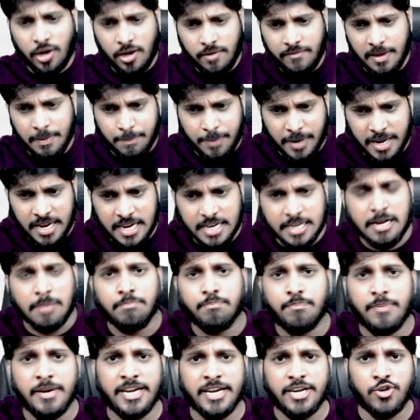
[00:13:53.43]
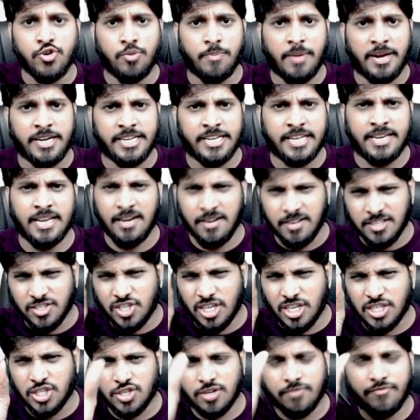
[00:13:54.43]
we bring complete new material
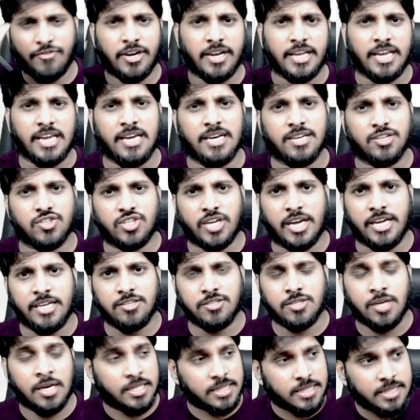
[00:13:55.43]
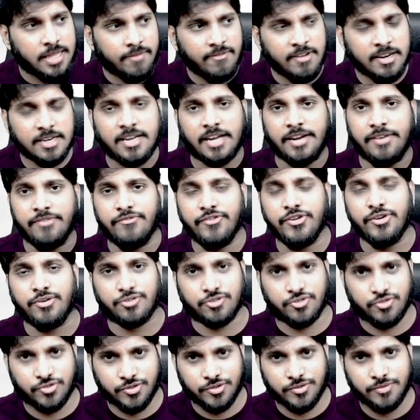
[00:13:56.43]
just for year change, they will
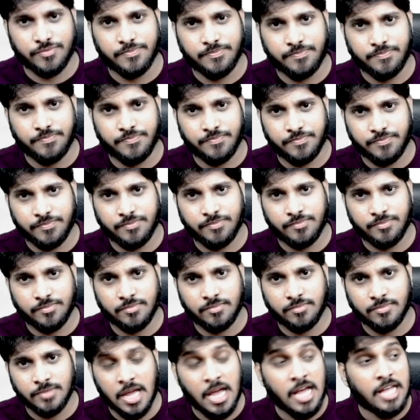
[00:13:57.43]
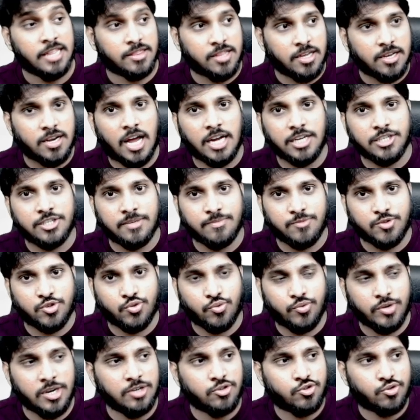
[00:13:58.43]
confuse. There are some
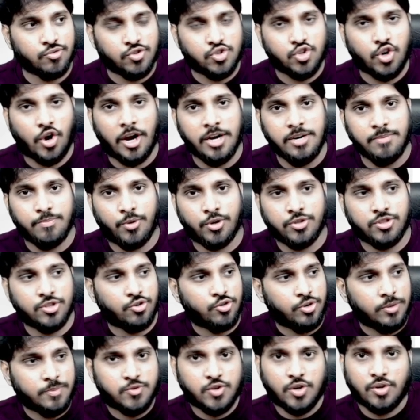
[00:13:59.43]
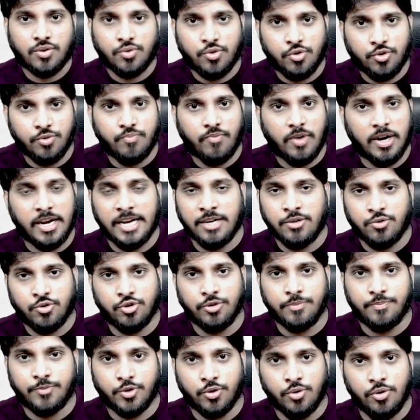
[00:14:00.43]
students who joined both the groups or group 1 and
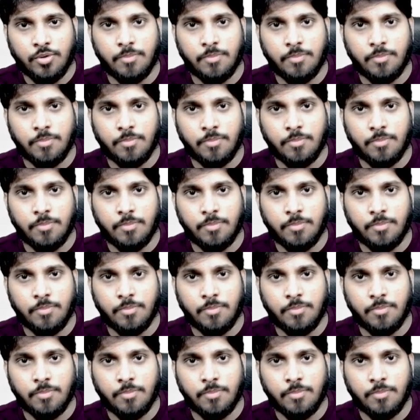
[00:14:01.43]
group 2,